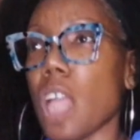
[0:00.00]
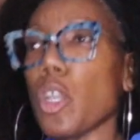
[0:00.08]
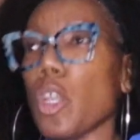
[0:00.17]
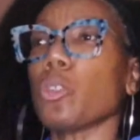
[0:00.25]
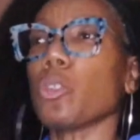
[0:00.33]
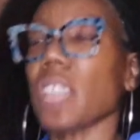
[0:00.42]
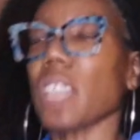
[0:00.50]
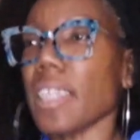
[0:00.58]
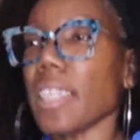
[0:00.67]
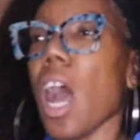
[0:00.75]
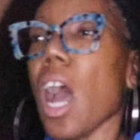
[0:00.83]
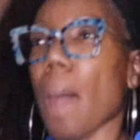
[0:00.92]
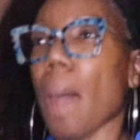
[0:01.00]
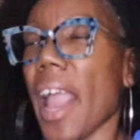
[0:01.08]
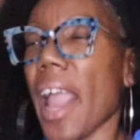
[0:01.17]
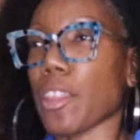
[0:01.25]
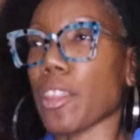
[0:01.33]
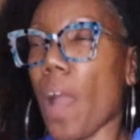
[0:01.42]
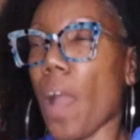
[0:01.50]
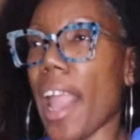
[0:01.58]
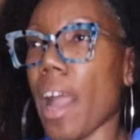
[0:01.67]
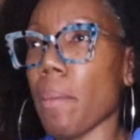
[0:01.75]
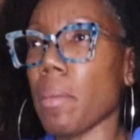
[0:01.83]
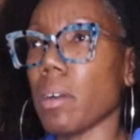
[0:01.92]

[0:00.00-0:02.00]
You shut up, Athelham!